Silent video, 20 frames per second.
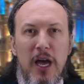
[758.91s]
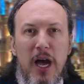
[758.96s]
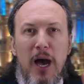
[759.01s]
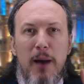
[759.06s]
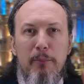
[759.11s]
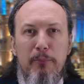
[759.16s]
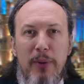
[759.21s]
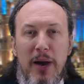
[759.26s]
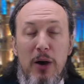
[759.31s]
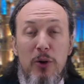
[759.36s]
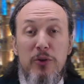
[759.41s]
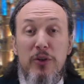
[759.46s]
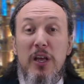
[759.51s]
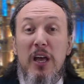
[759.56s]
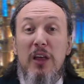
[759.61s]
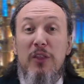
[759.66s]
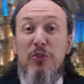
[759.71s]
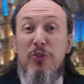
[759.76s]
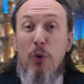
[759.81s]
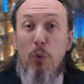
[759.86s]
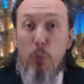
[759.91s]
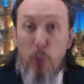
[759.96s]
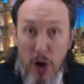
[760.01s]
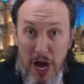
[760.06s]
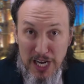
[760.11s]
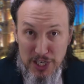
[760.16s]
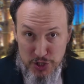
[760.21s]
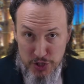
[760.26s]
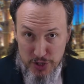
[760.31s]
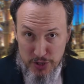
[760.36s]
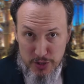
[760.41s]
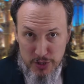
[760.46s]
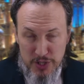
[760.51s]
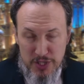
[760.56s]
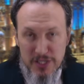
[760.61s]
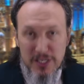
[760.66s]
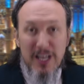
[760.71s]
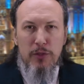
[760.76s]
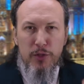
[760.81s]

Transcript: about the watchers,